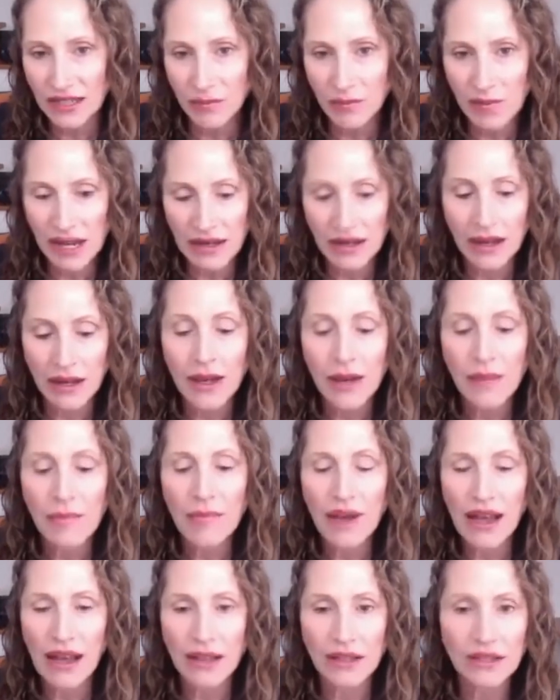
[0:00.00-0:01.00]
been
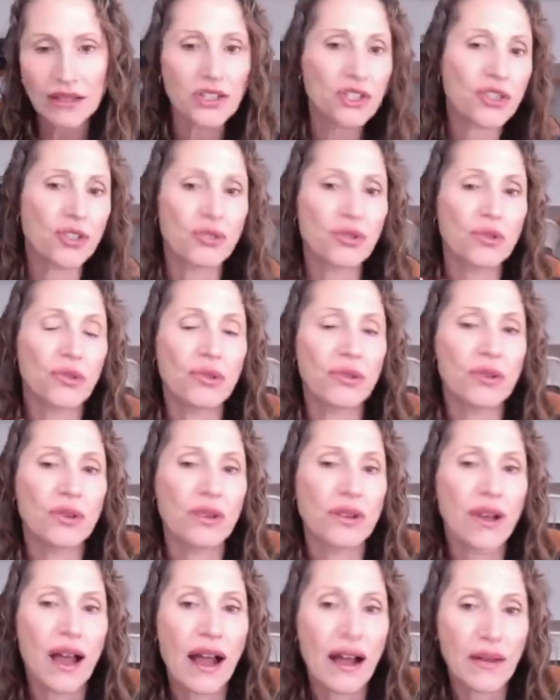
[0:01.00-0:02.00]
bound to
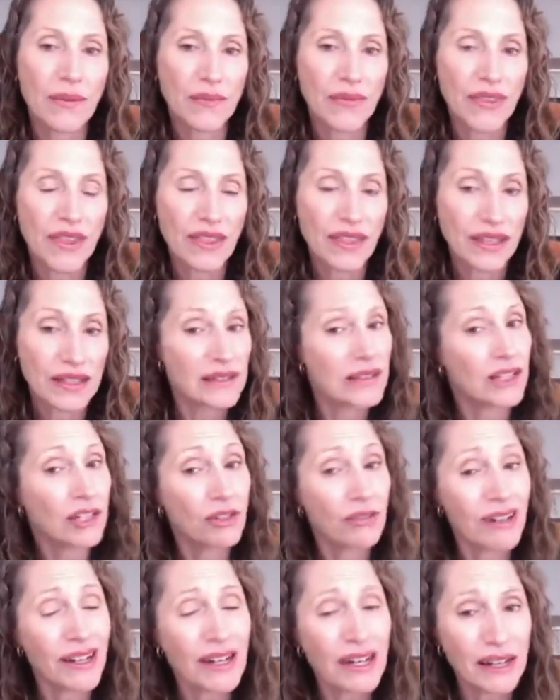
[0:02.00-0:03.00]
these
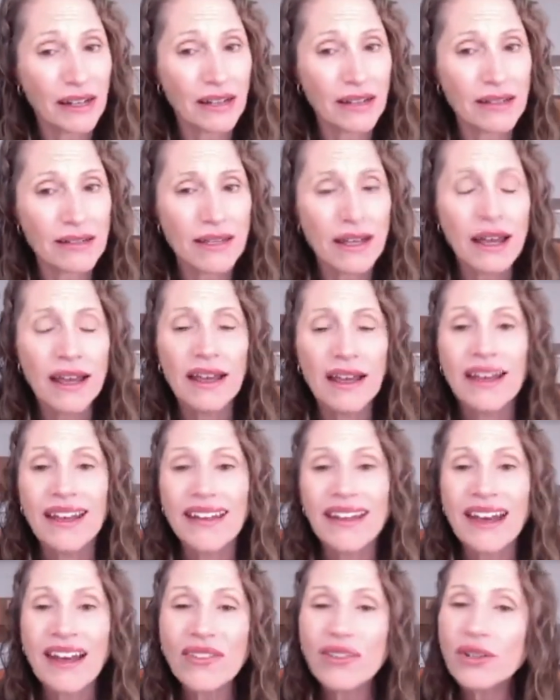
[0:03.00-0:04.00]
ingredients.
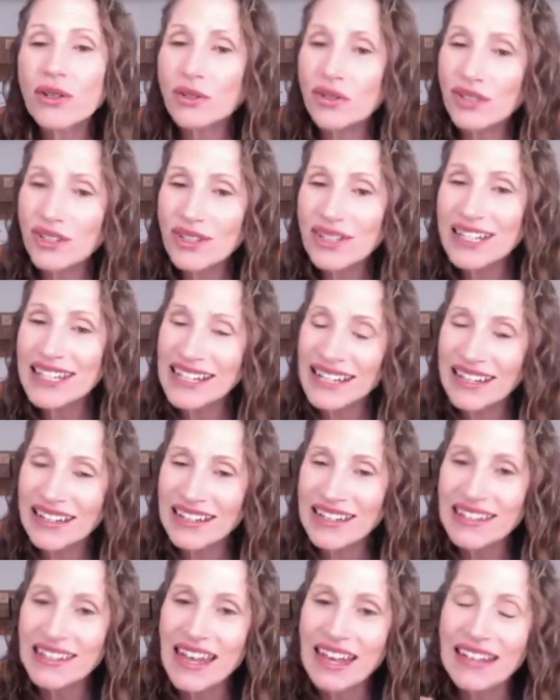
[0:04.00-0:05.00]
Now, the good news
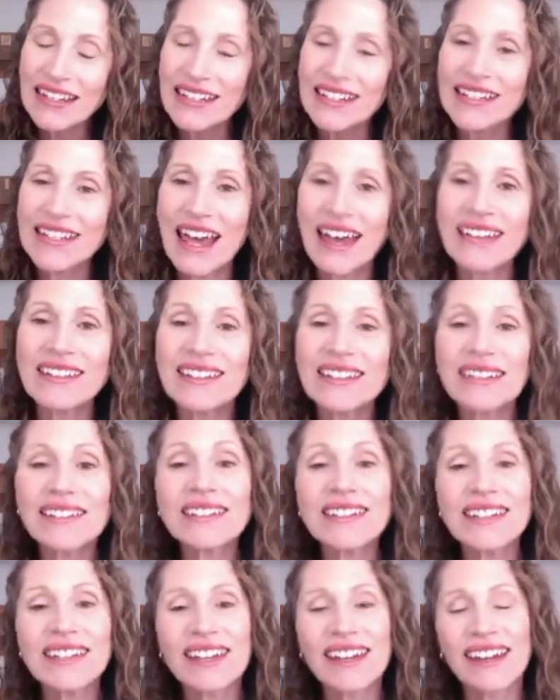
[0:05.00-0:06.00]
is that it
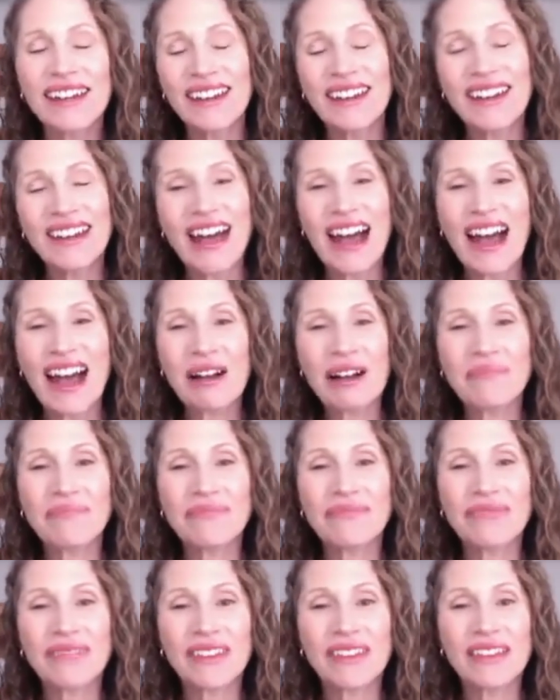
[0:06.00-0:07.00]
doesn't
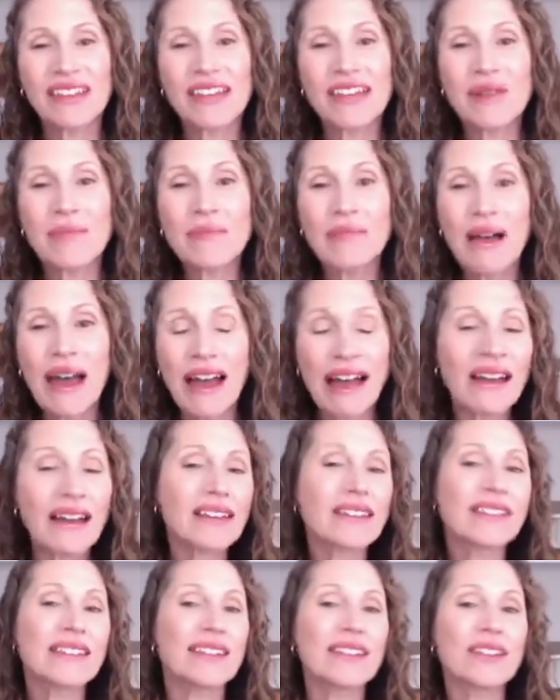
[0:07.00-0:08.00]

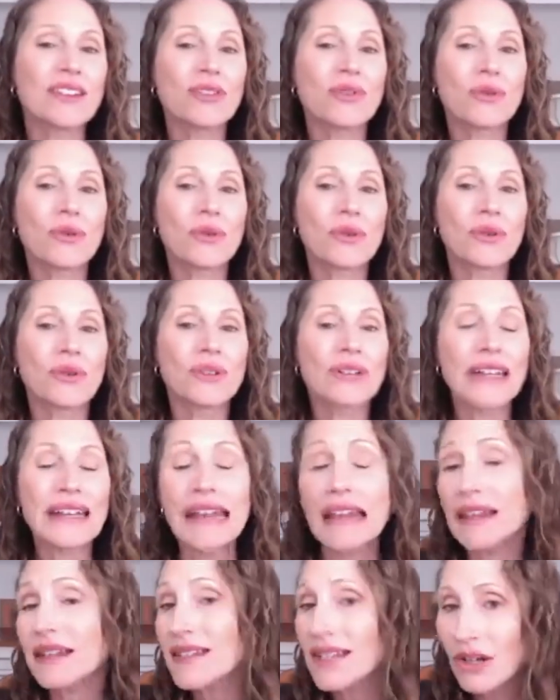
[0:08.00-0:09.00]
impact your
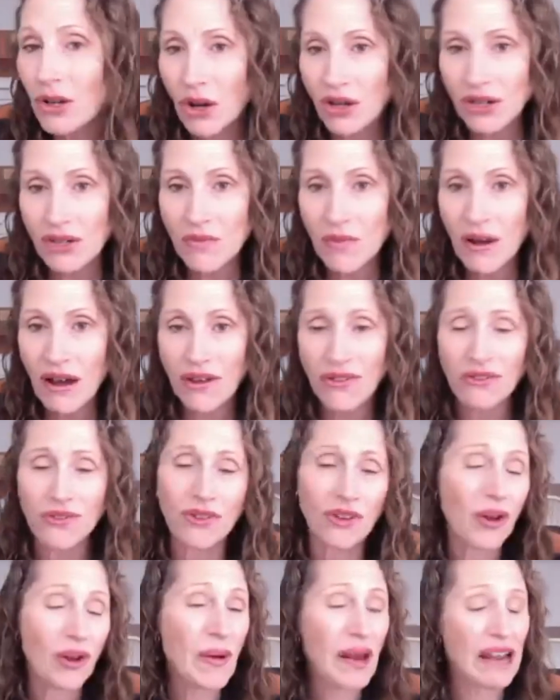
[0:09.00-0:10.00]
need to go to the
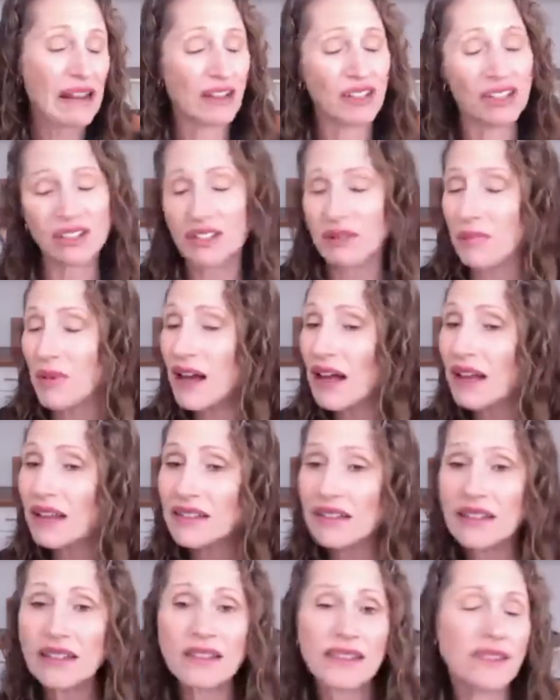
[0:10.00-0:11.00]
bathroom. It just
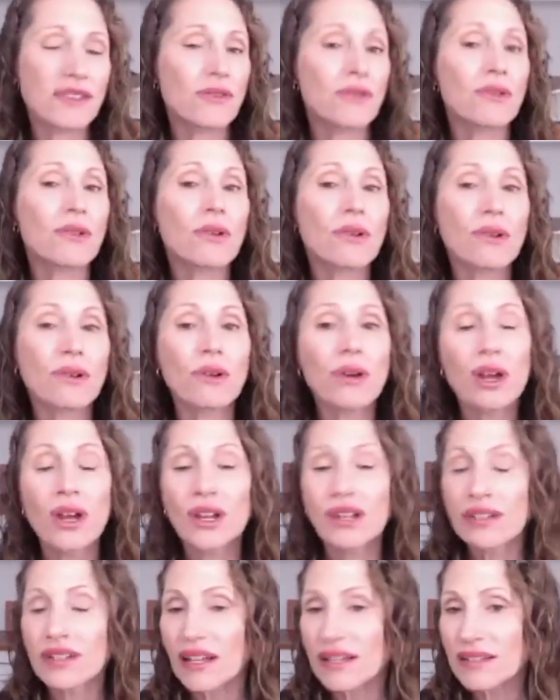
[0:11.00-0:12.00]
passes through,
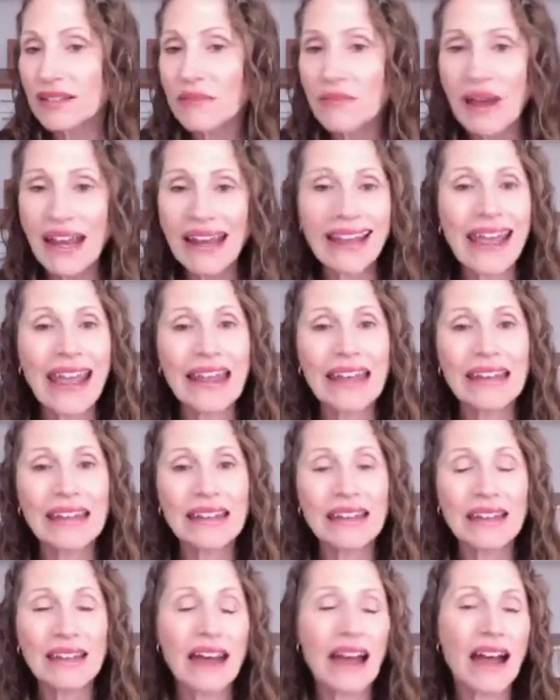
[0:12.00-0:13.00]
doesn't make
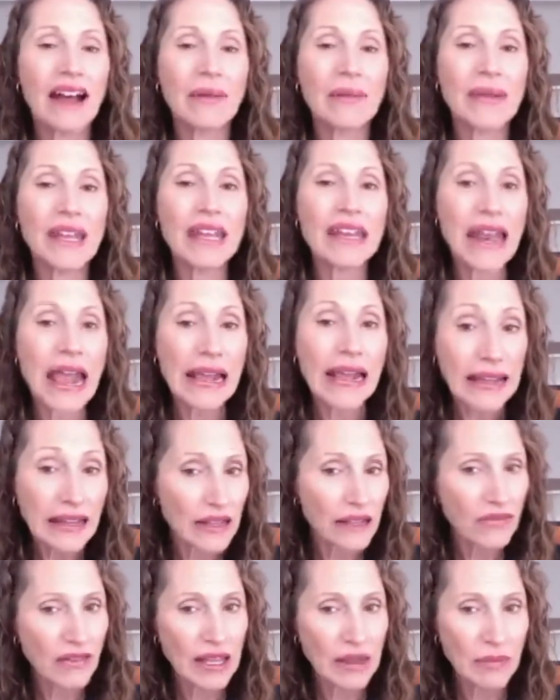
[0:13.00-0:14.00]
any
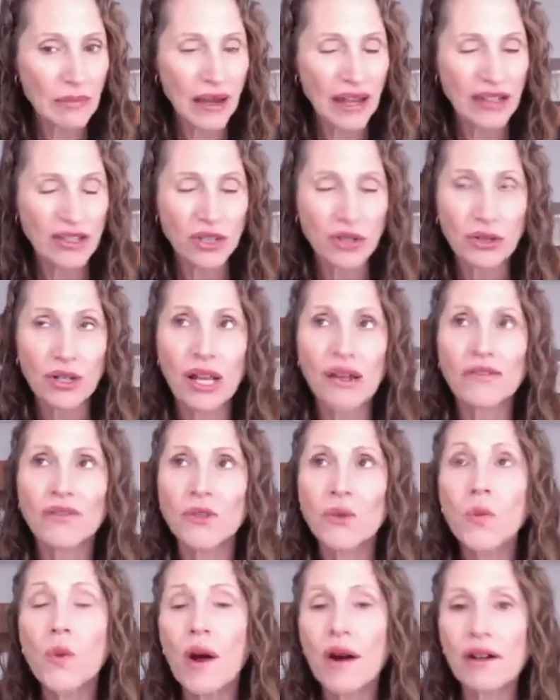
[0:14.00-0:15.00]
negative impact. You don't have
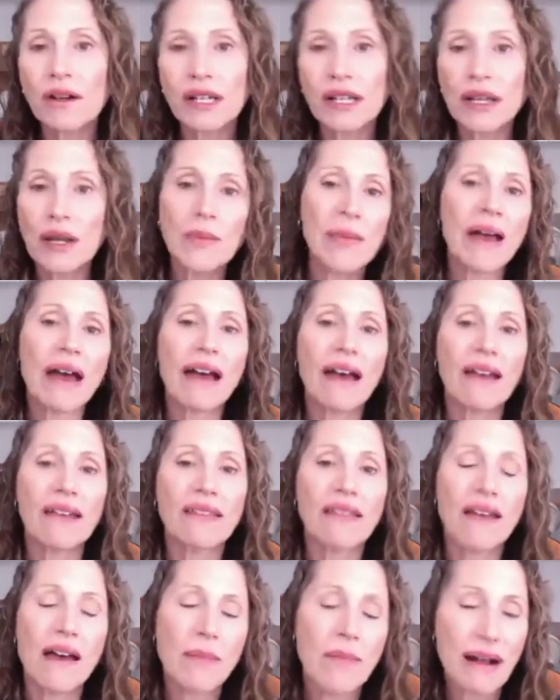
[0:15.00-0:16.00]
to worry about
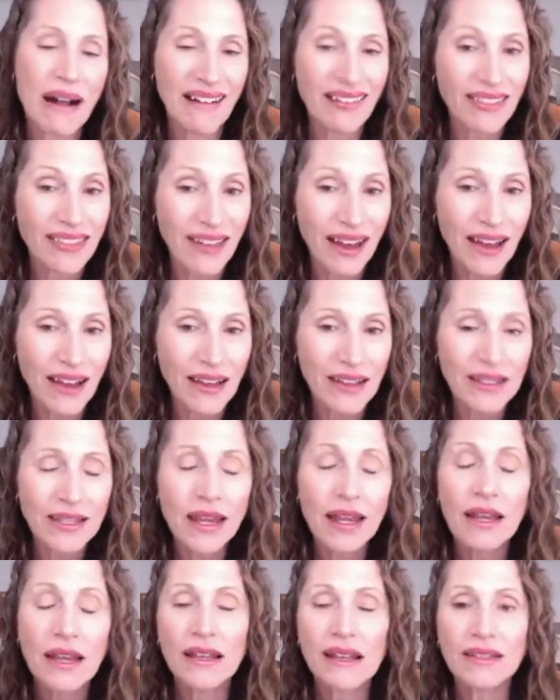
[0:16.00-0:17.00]
that.
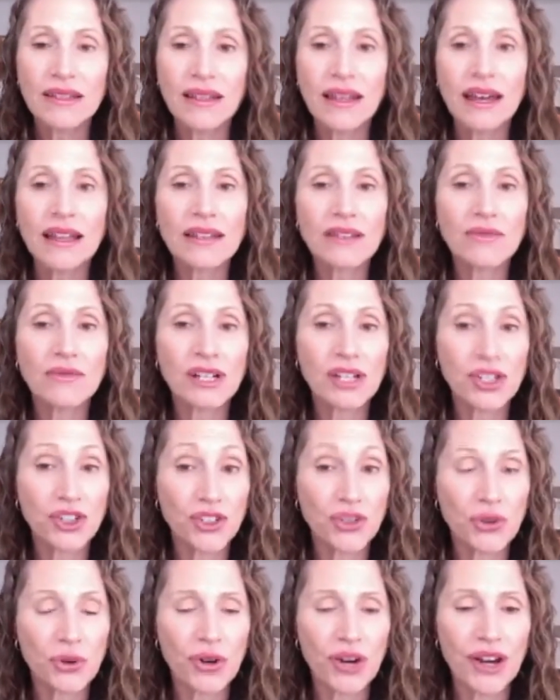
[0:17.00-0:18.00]
So that's
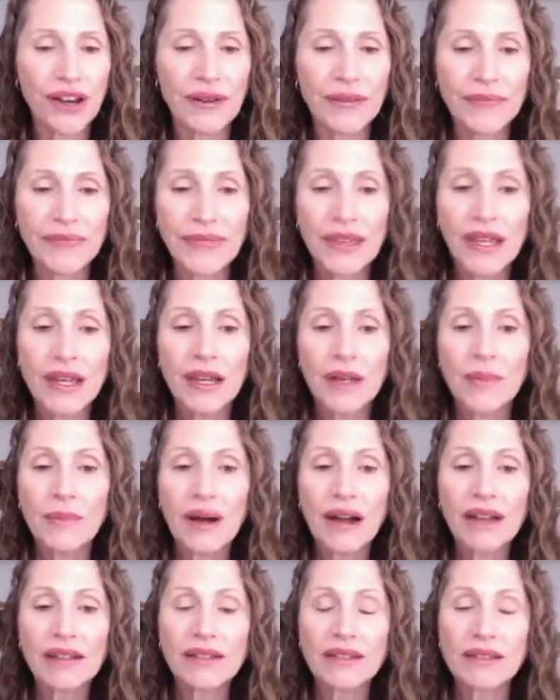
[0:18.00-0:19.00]
reassuring.
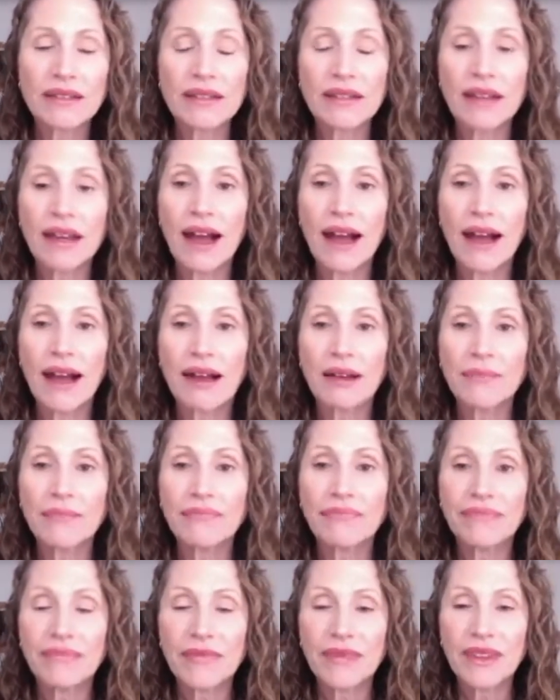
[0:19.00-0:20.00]
But
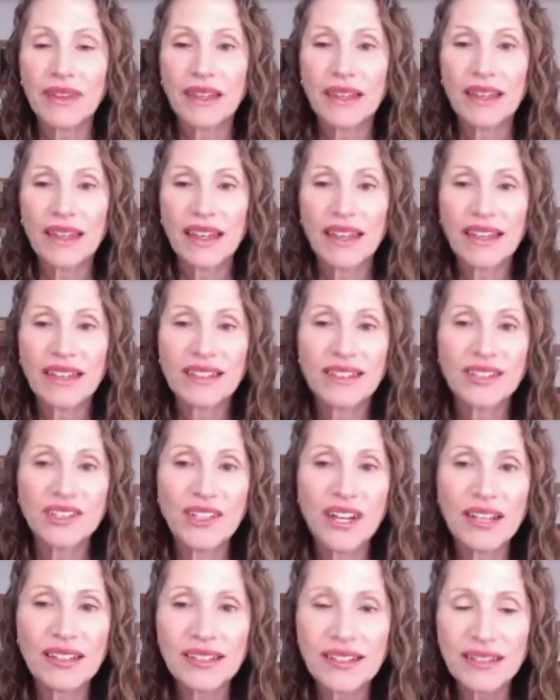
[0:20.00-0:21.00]
it's
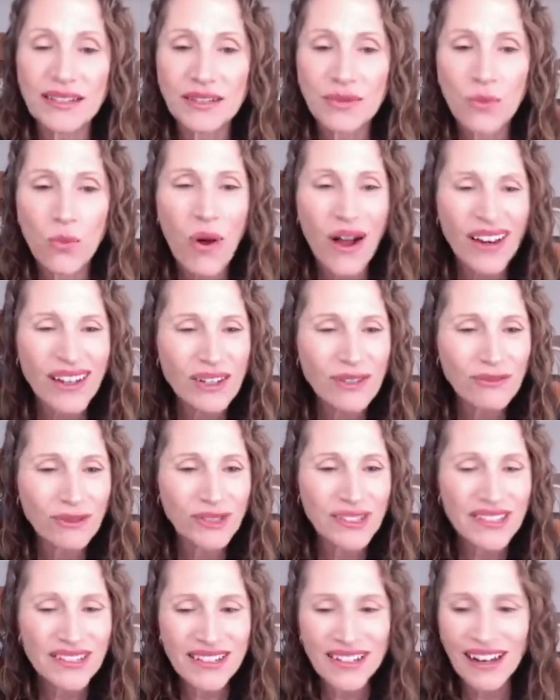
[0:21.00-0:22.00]
just
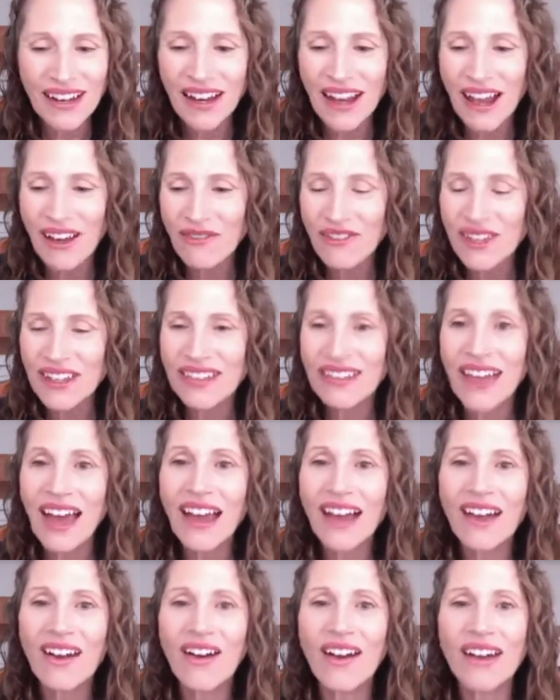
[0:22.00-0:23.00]
wonderful, isn't it? Having that
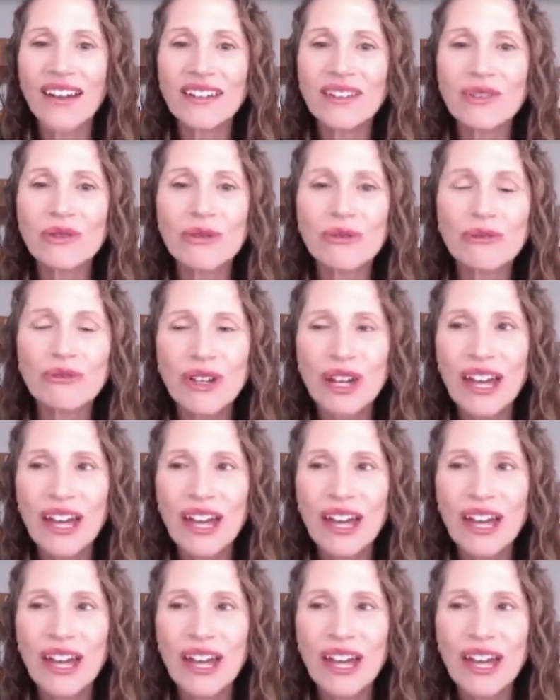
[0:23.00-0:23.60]
kind of